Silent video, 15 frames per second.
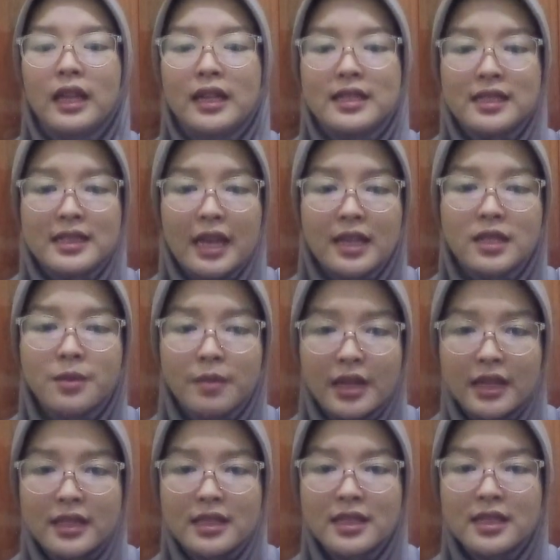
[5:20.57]

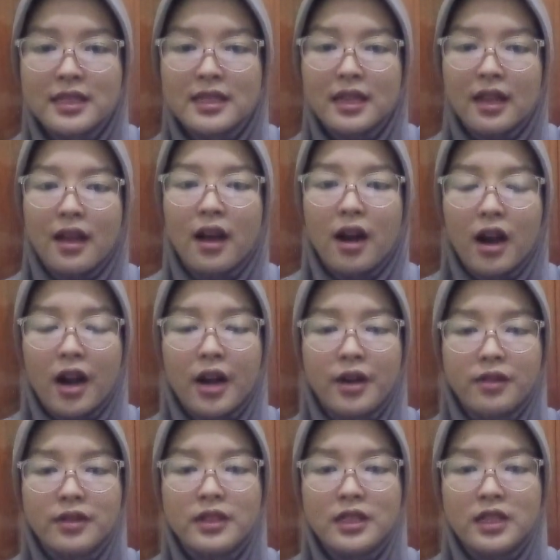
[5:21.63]
assessments
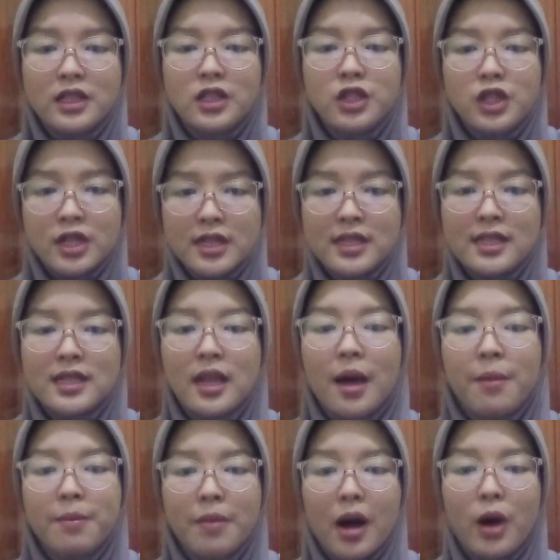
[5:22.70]
aren't just
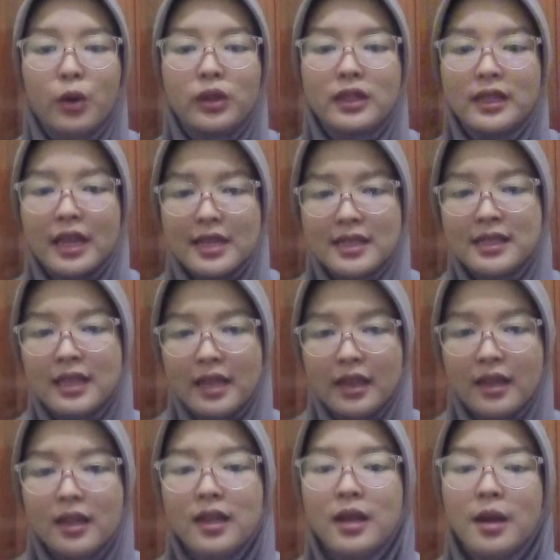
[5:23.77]
about
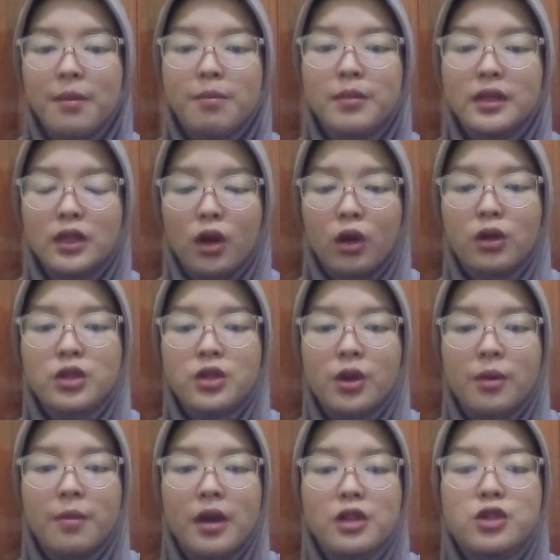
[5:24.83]
testing, but
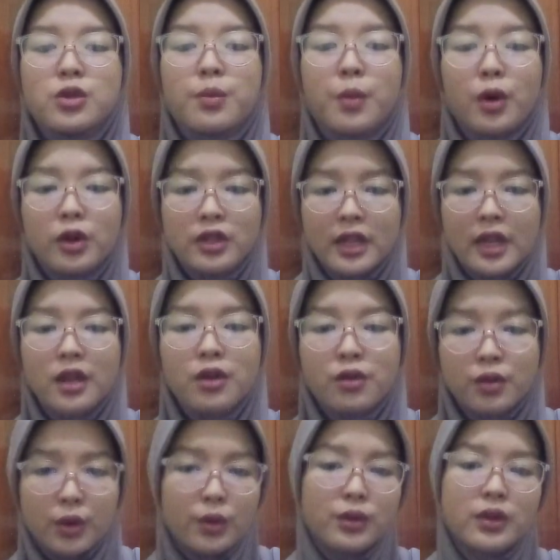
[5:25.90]
also about supporting
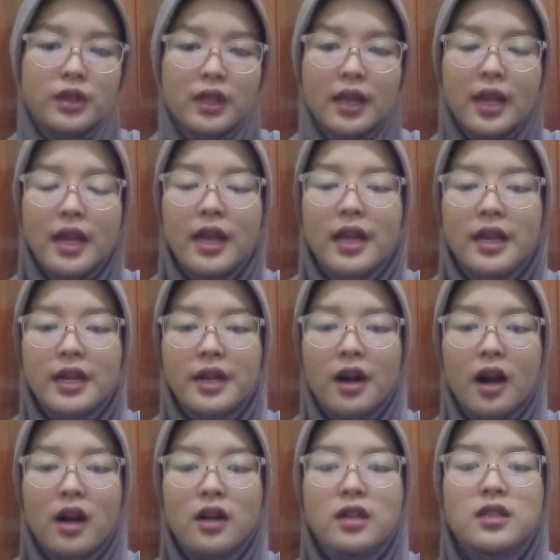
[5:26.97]
growth. Here
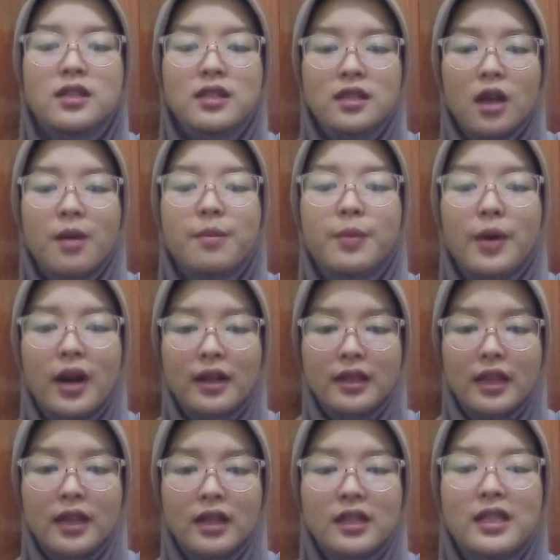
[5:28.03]
are some
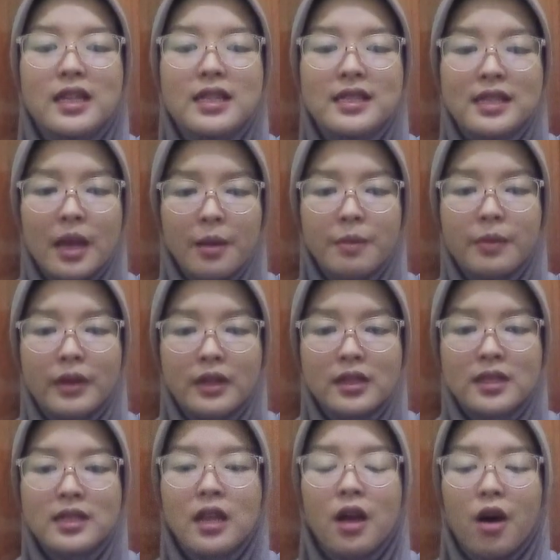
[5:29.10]
practical
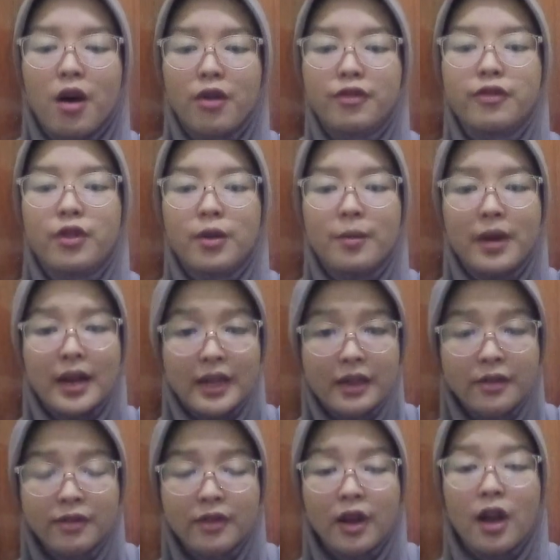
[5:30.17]
examples of
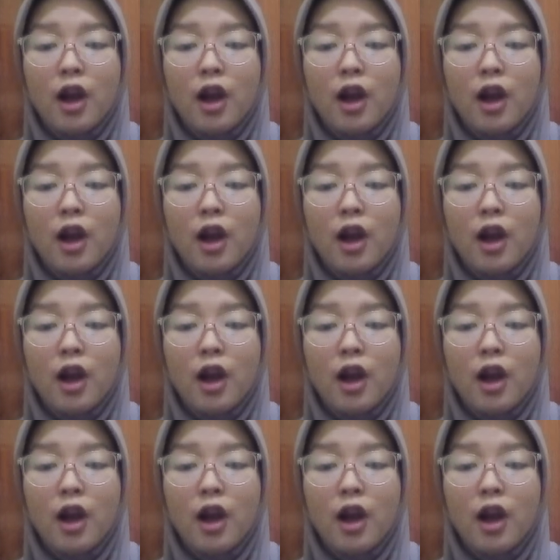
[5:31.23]
formative,